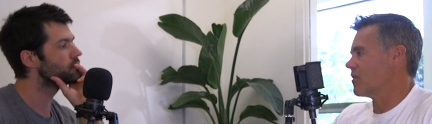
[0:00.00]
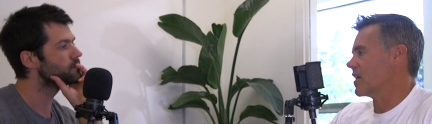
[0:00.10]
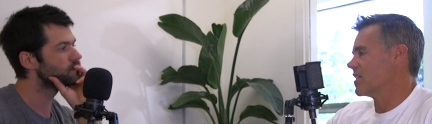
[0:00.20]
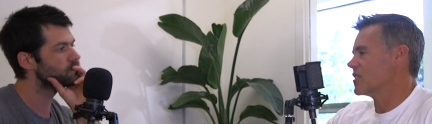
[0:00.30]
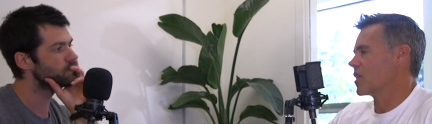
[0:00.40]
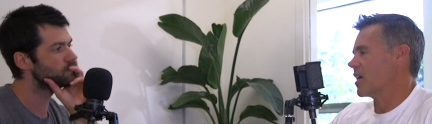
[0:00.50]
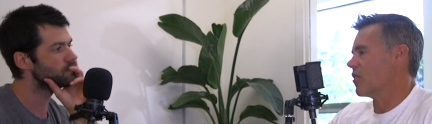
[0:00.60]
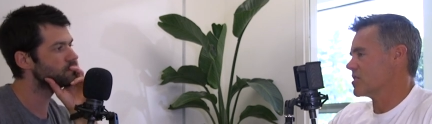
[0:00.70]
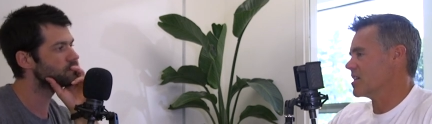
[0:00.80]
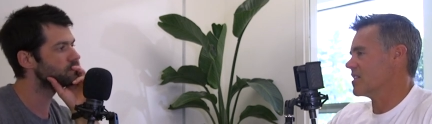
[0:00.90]
Speaker 1: of like these are kind of
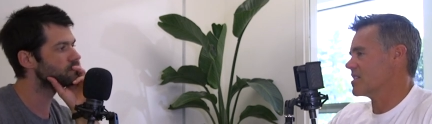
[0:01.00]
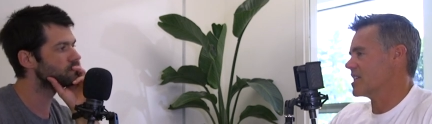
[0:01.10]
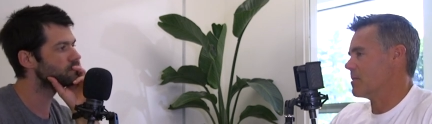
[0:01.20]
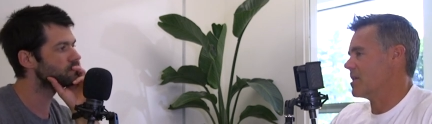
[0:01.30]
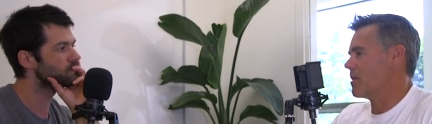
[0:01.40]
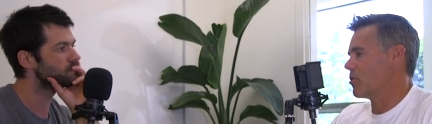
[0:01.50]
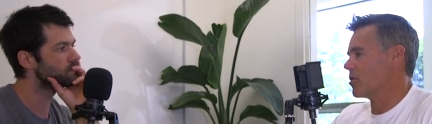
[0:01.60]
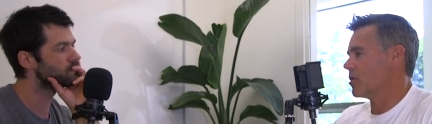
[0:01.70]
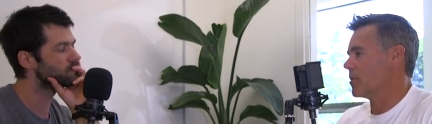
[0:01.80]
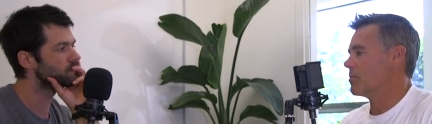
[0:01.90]
all sit in the same neighborhood
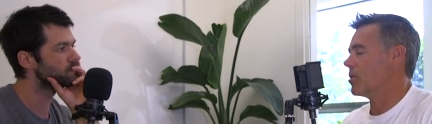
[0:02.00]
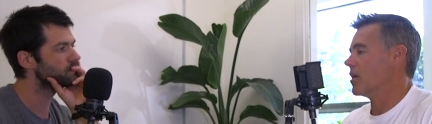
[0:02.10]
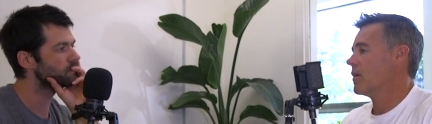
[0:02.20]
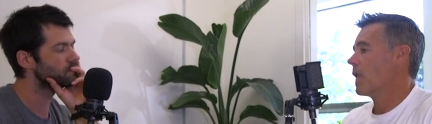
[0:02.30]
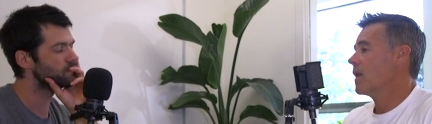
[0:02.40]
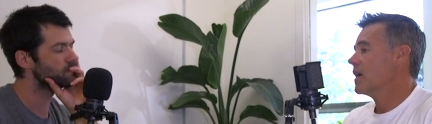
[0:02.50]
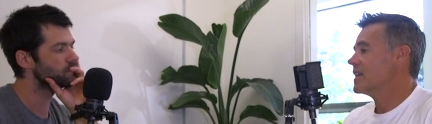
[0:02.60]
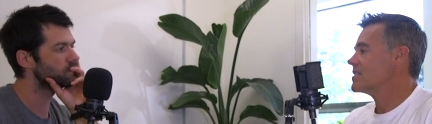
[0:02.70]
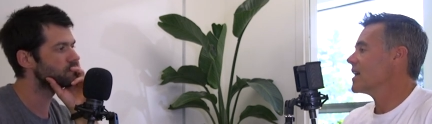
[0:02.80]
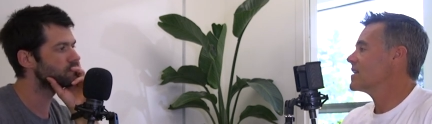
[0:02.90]
a little bit, but
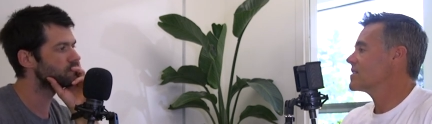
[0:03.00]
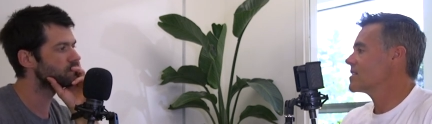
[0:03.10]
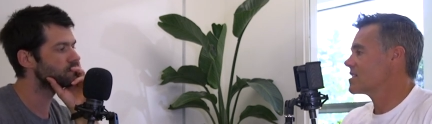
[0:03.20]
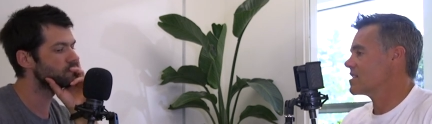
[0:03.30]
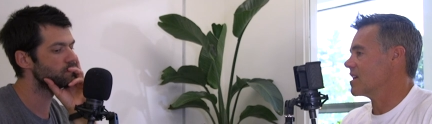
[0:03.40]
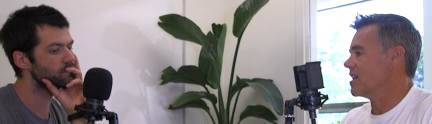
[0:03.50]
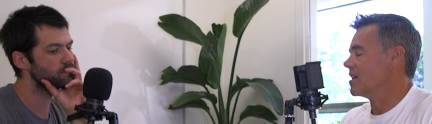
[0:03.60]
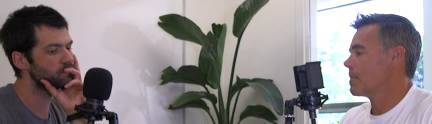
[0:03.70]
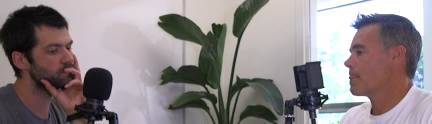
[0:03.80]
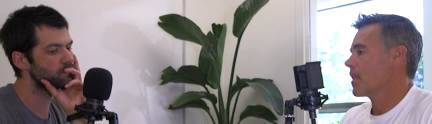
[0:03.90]
it's nice to
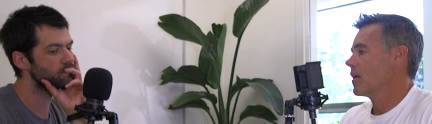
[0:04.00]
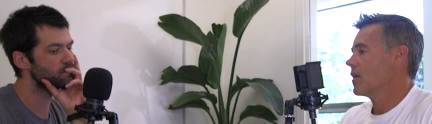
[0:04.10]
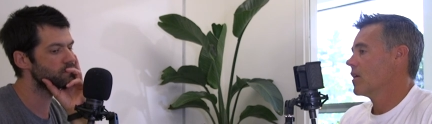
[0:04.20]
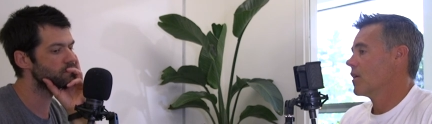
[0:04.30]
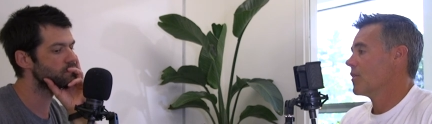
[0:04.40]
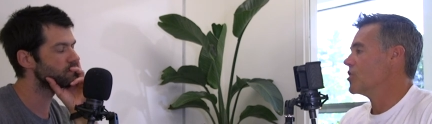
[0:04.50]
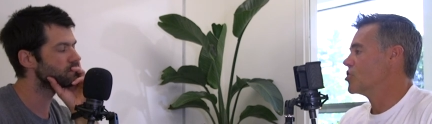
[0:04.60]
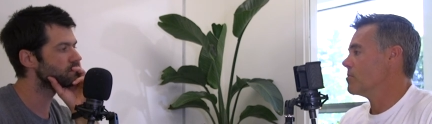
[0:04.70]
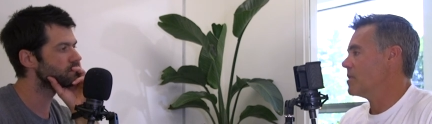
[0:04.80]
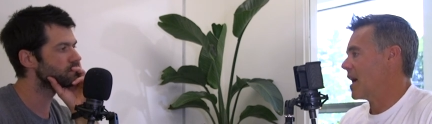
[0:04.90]
see the
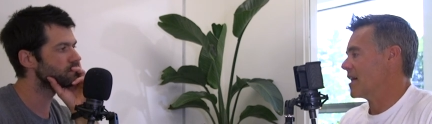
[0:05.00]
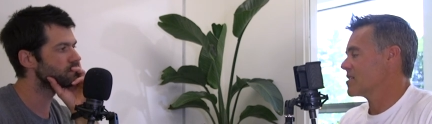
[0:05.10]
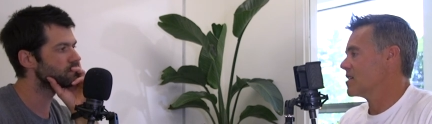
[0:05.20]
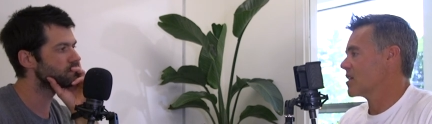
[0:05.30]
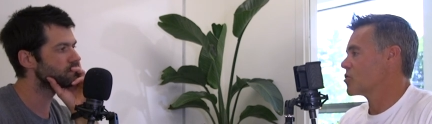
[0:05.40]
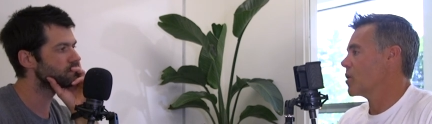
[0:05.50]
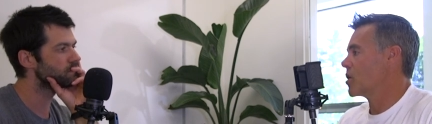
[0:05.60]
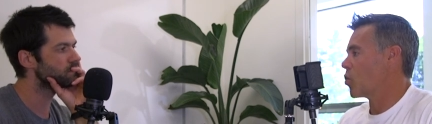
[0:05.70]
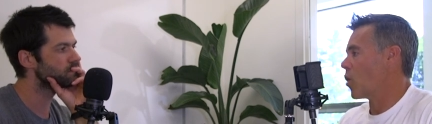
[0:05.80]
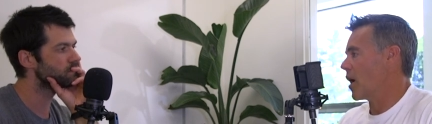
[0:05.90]
gymnastics
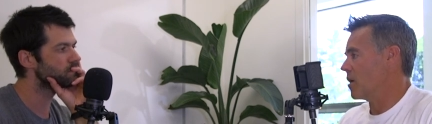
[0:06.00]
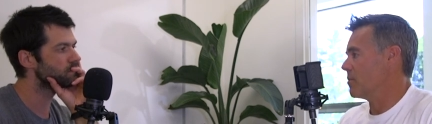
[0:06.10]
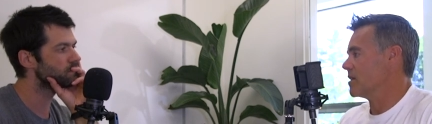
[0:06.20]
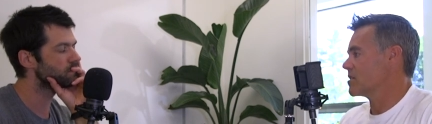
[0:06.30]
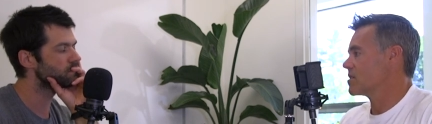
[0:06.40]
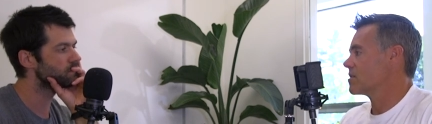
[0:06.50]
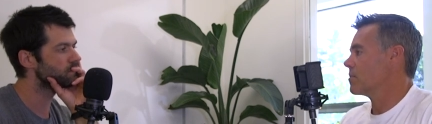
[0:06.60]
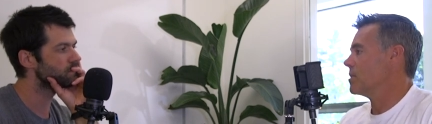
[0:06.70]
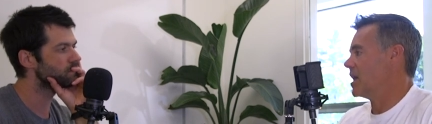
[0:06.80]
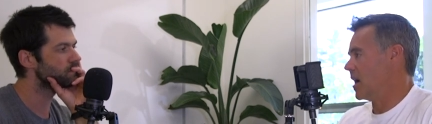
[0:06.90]
requirements
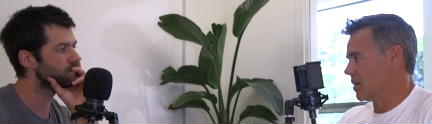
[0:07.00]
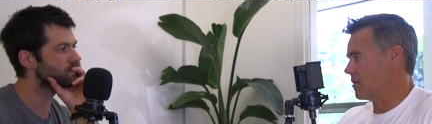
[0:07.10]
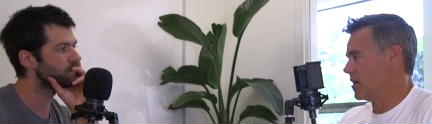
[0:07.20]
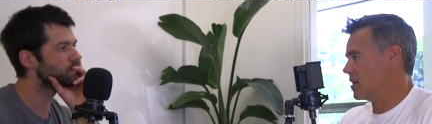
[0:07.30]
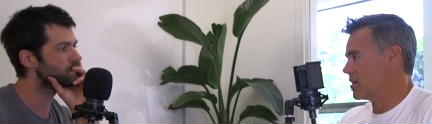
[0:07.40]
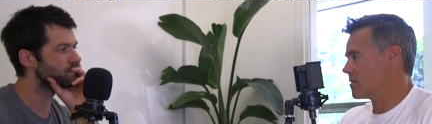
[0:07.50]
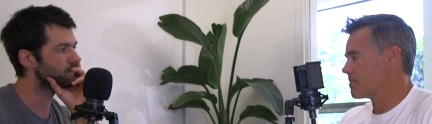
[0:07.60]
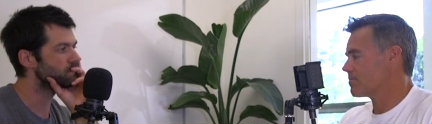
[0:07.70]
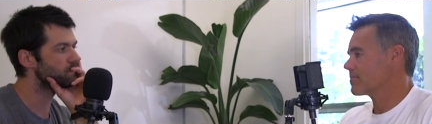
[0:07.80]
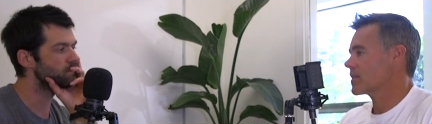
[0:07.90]
be elevated.
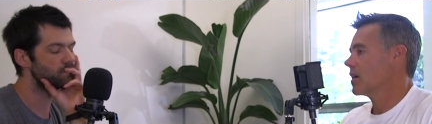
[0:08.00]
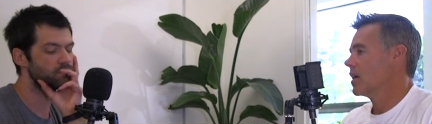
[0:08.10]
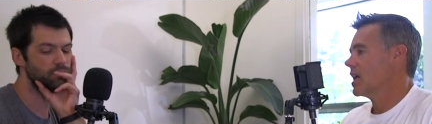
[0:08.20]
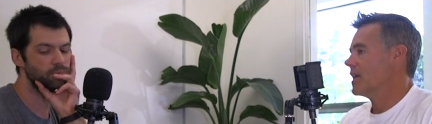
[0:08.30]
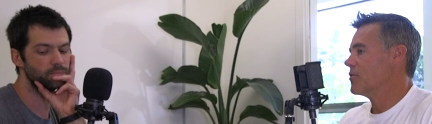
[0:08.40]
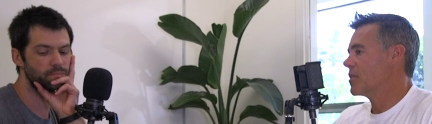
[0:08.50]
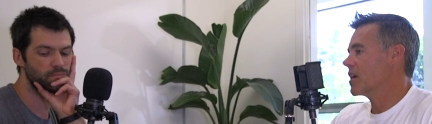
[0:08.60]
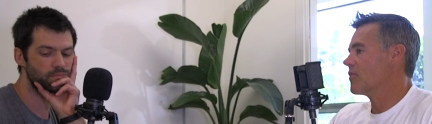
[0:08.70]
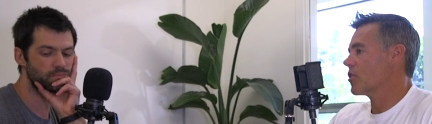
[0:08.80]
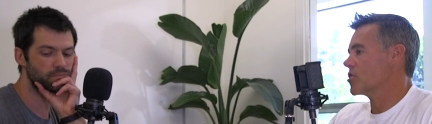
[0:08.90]
Mm-hmm. If you
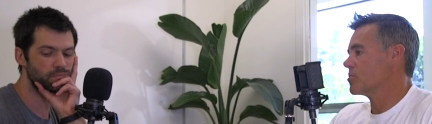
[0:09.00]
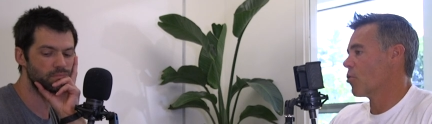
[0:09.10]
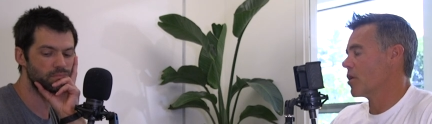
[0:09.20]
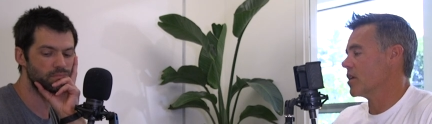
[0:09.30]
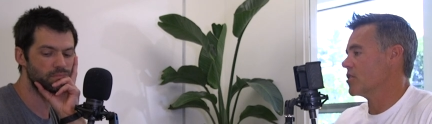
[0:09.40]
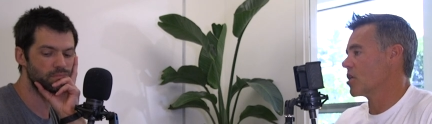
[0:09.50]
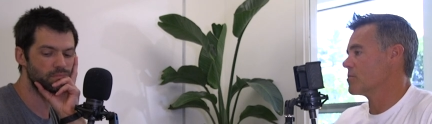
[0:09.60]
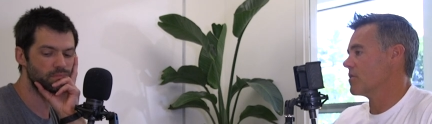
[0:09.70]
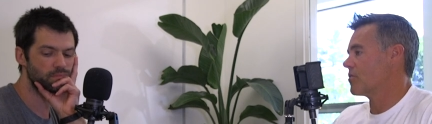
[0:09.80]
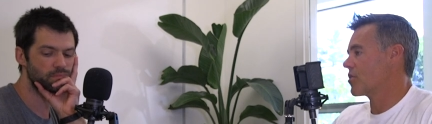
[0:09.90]
think of our sport in
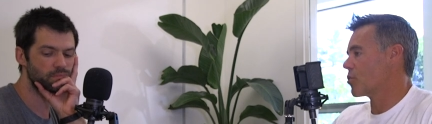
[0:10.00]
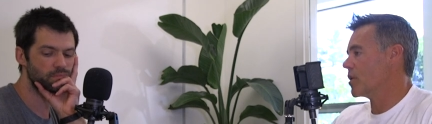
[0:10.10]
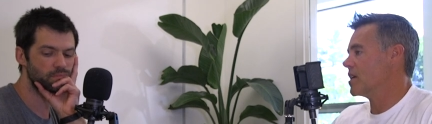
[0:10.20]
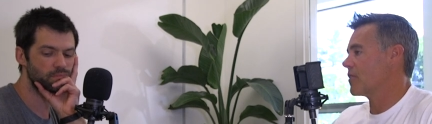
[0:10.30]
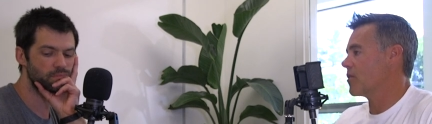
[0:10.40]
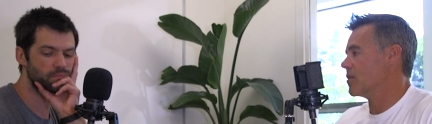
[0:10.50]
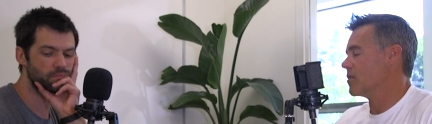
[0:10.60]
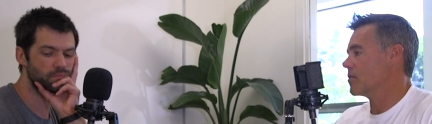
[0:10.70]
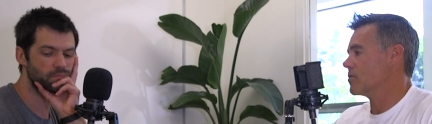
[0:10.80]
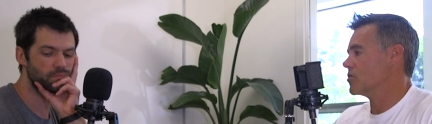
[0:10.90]
terms of three
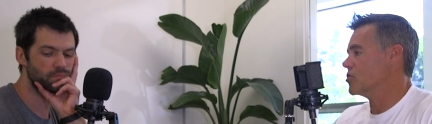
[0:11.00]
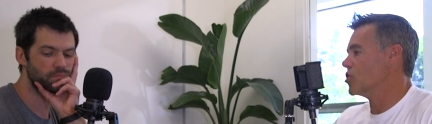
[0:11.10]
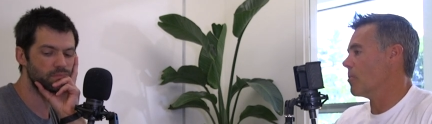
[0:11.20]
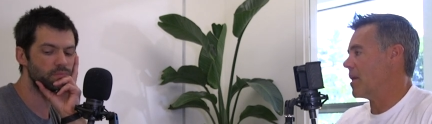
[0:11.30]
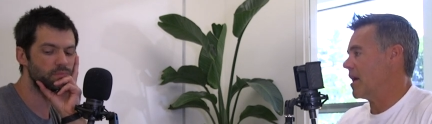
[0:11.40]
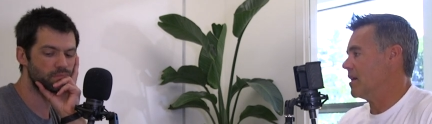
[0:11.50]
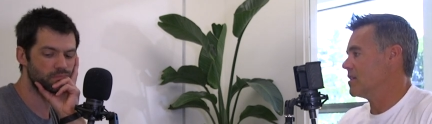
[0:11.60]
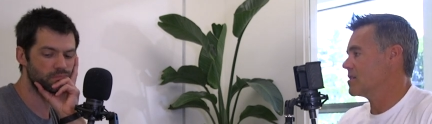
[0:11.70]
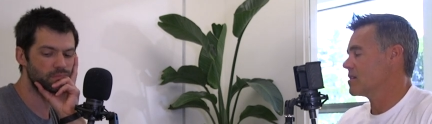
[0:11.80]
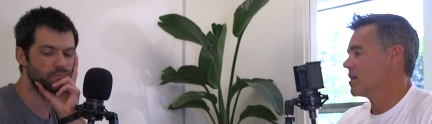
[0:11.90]
different
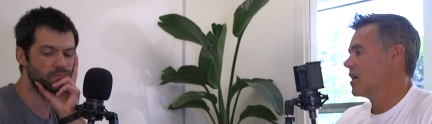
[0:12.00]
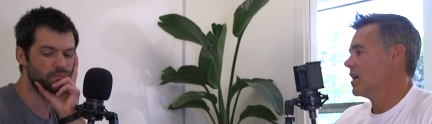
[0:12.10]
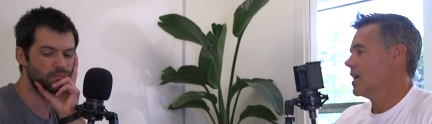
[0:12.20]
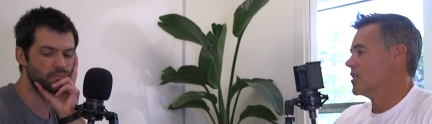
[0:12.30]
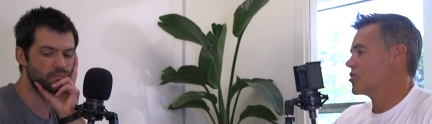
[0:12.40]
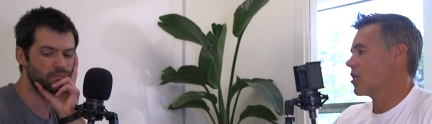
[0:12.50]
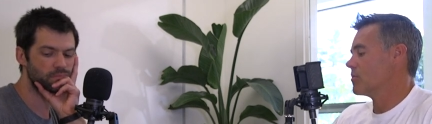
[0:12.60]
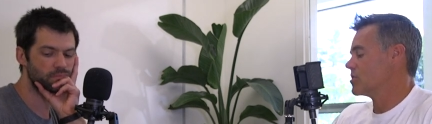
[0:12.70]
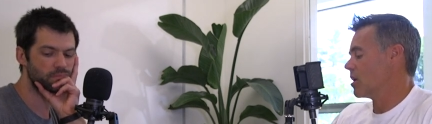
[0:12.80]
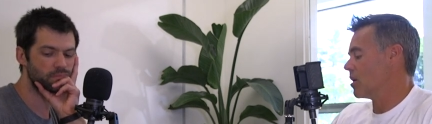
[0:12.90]
domains, in
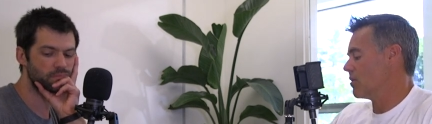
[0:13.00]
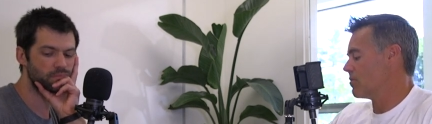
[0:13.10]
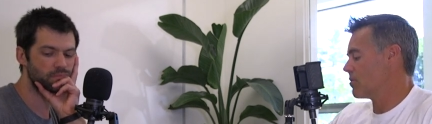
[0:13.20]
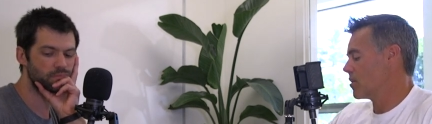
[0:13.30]
terms of